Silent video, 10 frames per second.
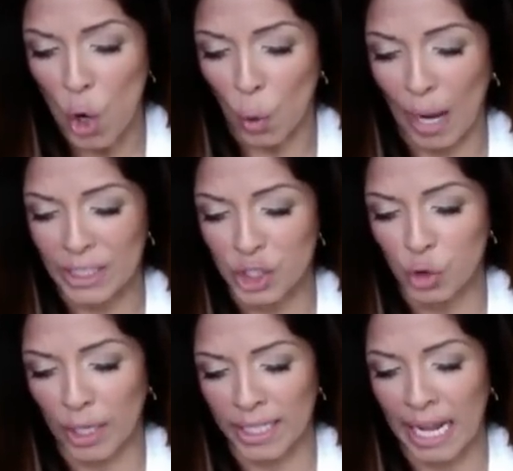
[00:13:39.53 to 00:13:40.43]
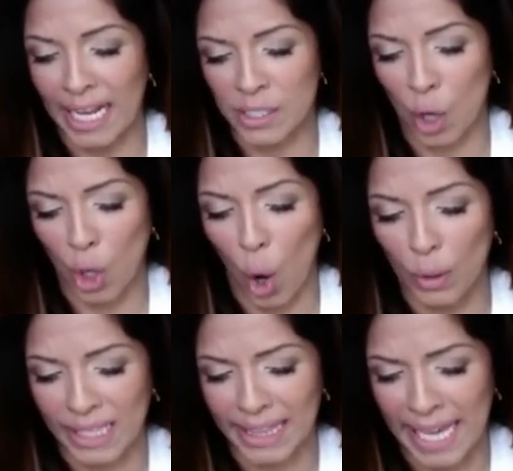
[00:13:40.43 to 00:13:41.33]
who has treated as an
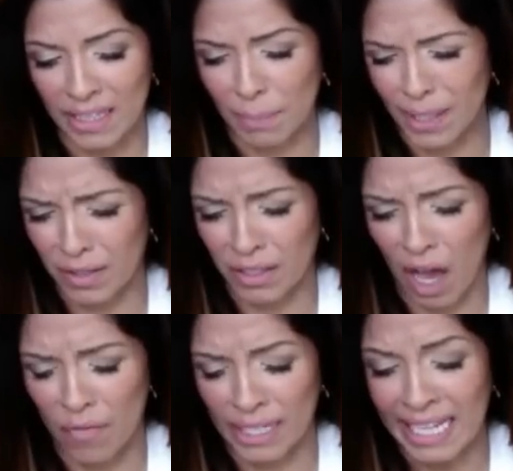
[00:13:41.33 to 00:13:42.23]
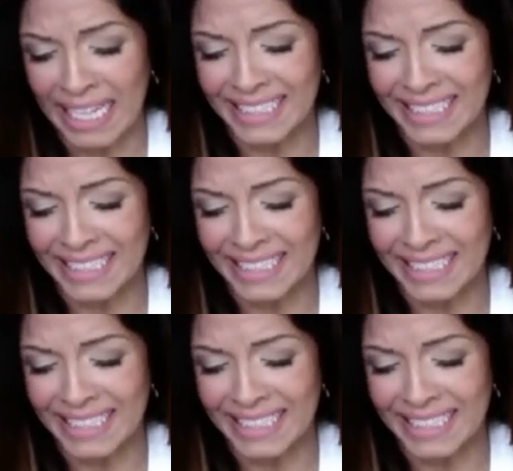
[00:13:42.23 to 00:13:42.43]
unholy thing the blood of the covenant